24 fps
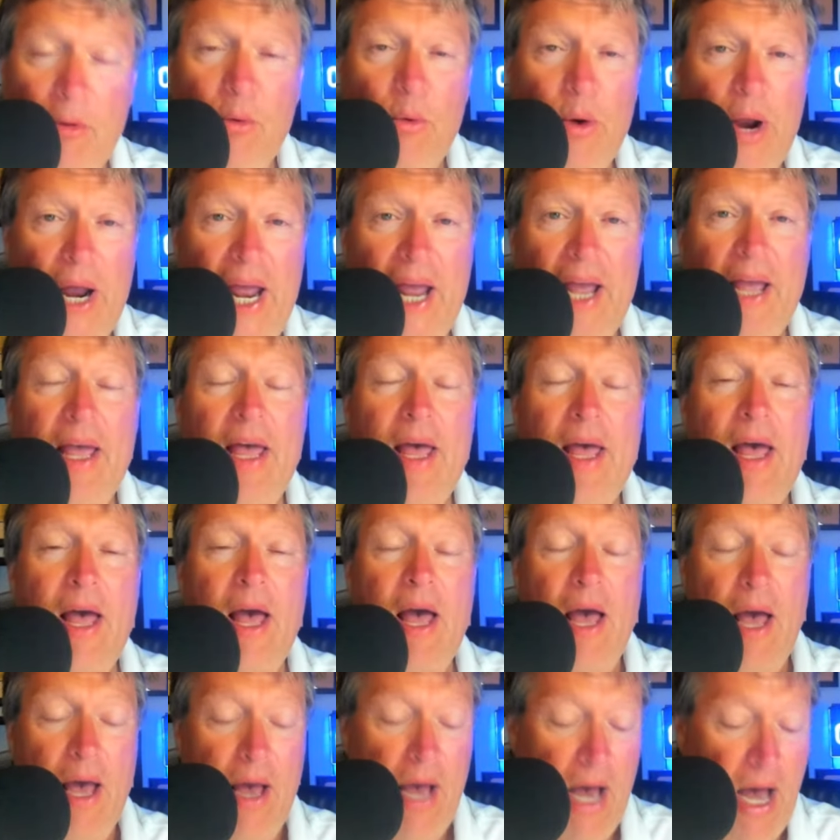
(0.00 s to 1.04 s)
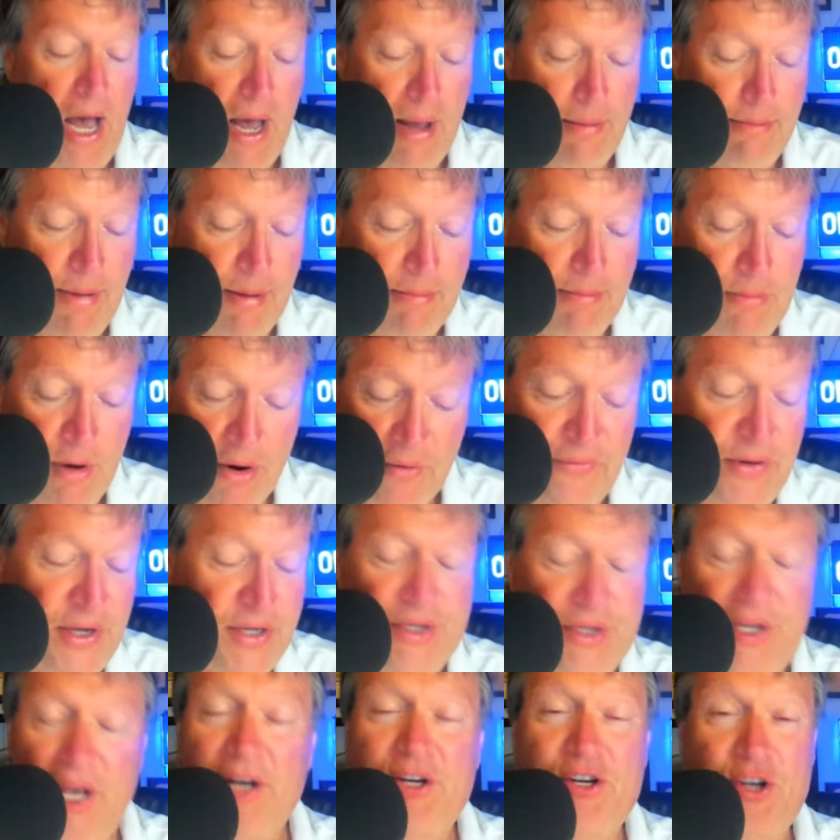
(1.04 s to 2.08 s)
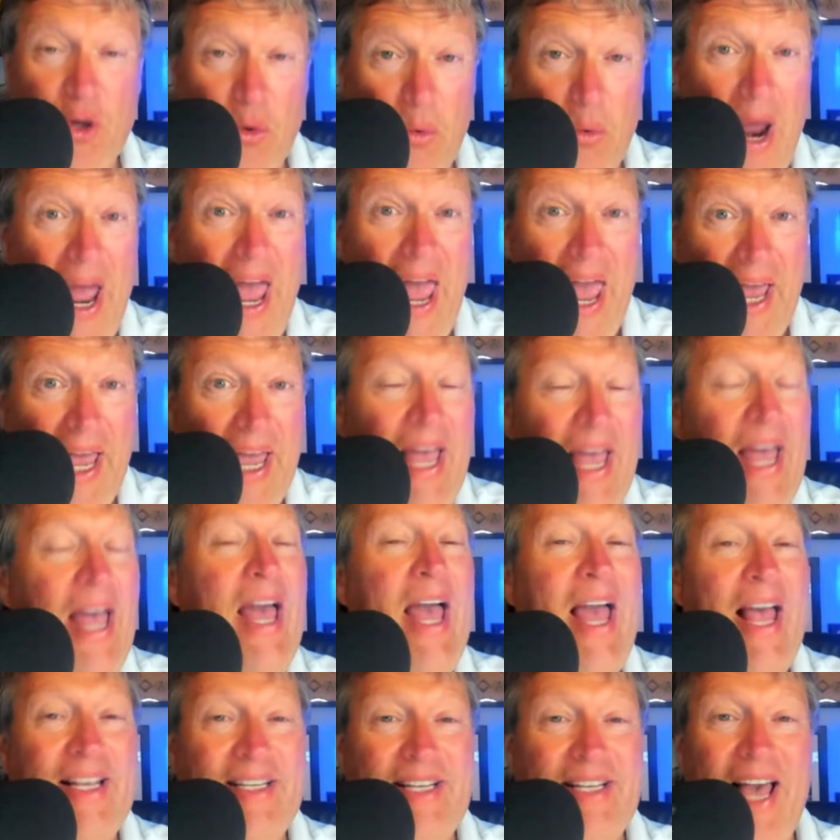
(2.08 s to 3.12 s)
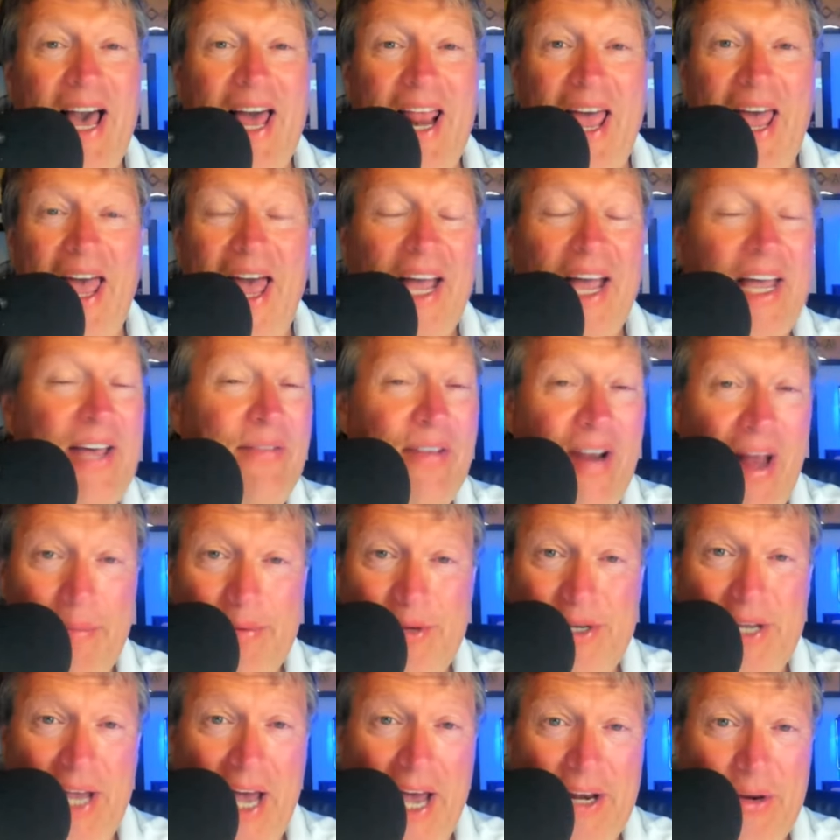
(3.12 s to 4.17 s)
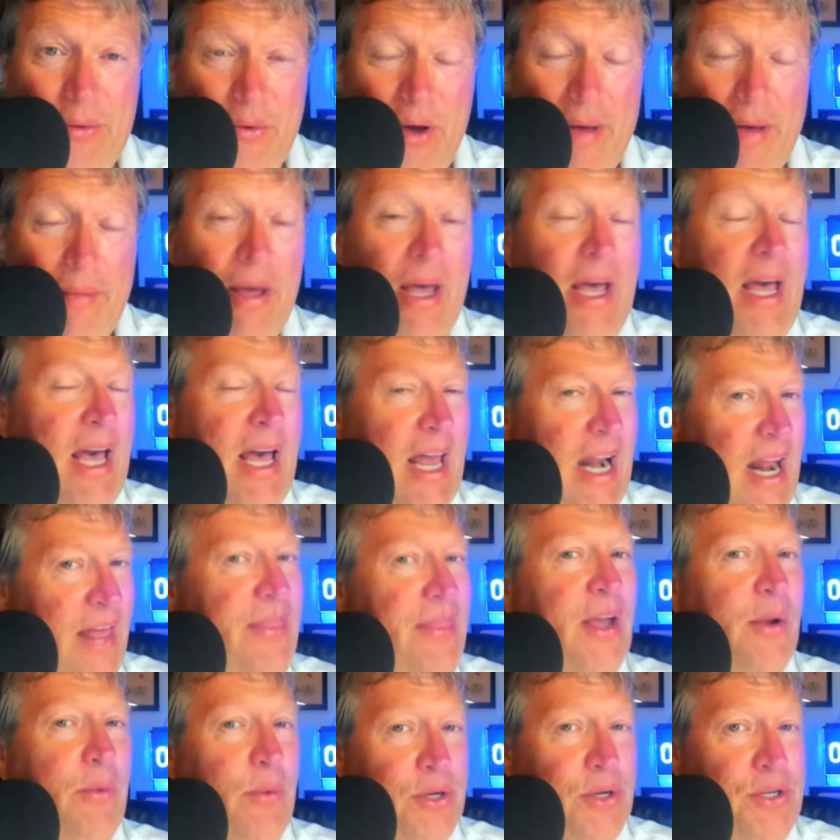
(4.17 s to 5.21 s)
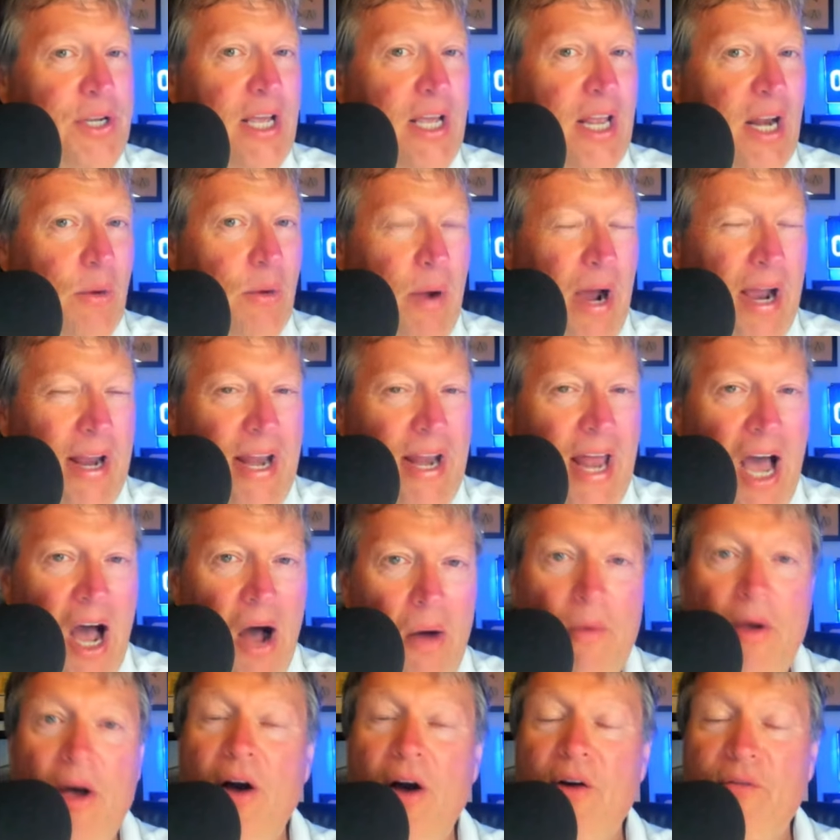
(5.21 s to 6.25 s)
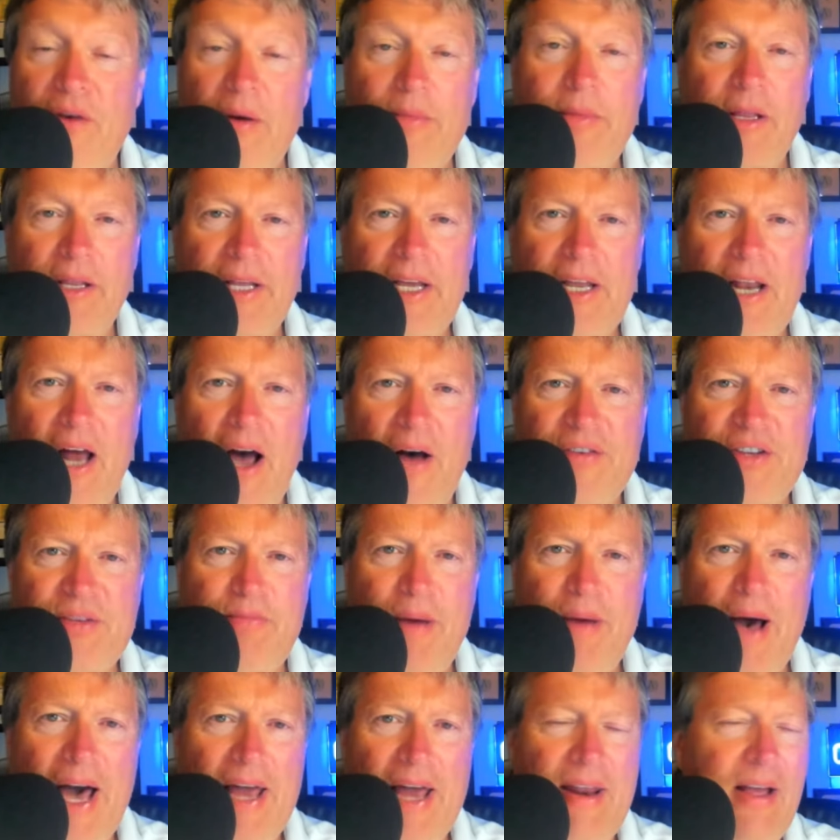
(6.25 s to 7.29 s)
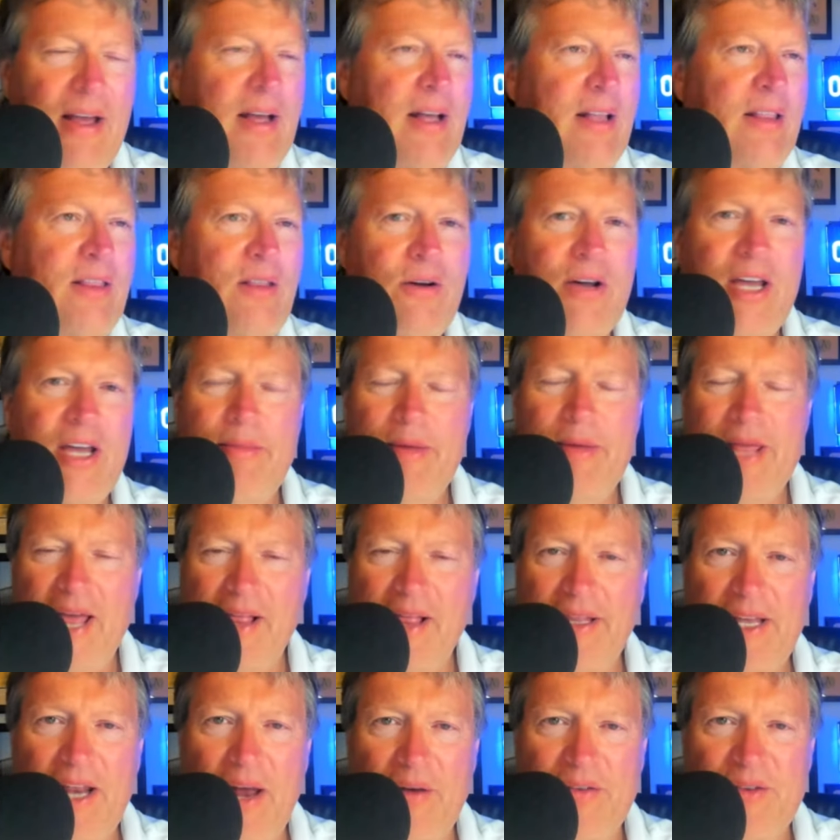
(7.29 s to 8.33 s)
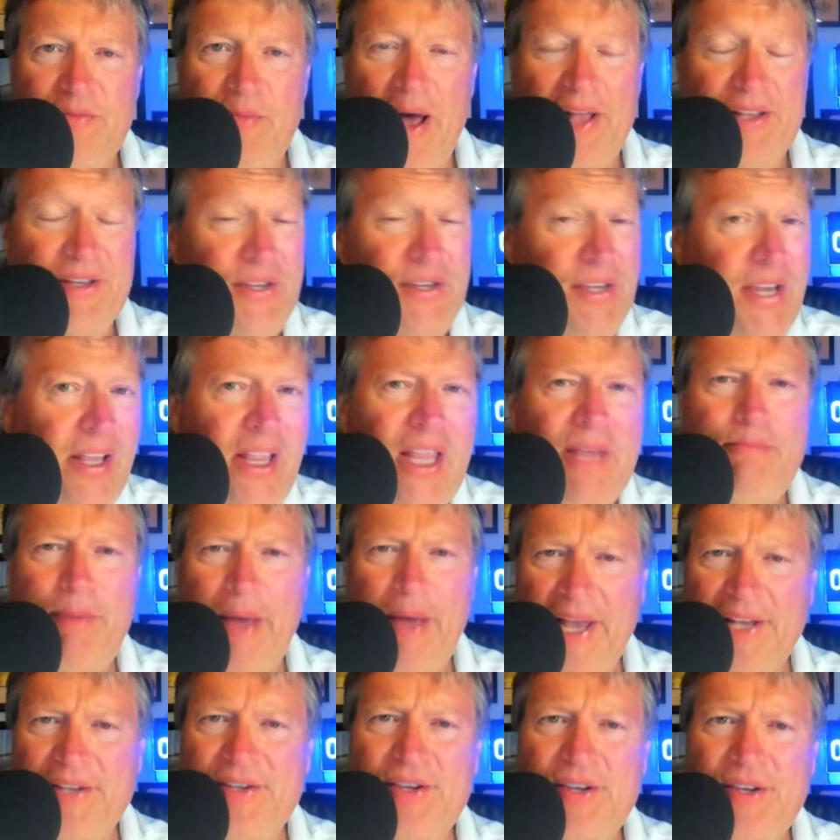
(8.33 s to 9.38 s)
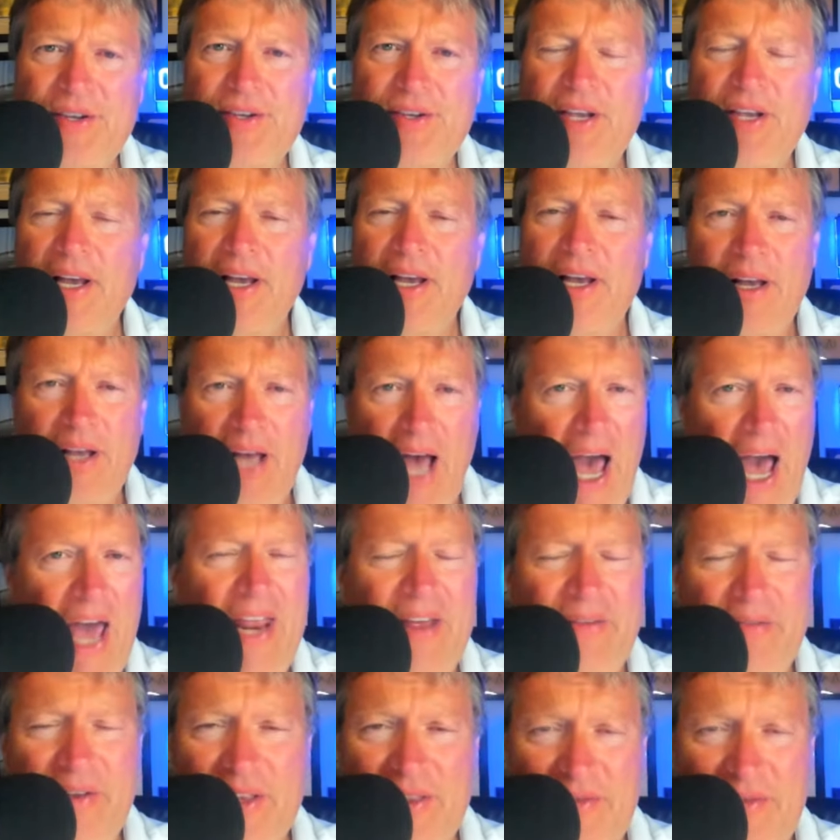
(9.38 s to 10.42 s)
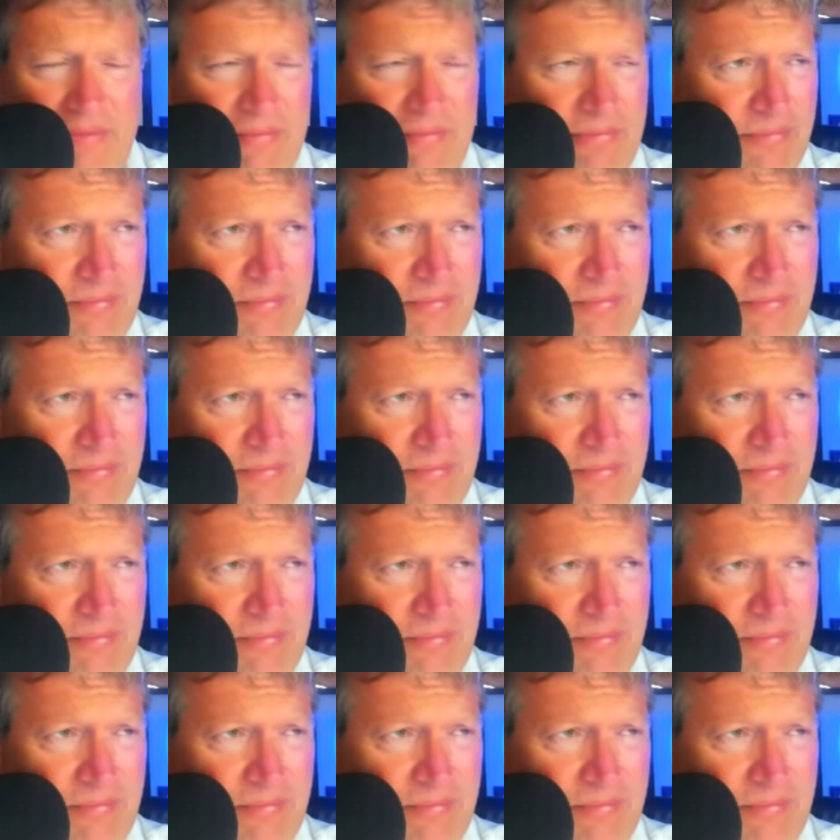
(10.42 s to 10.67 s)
Meringue, uh, but Murphy said Turang has got a heck of an upside to him. And I think we're seeing it right now. From the leadoff spot, look at him in that leadoff spot, stealing bases. I didn't even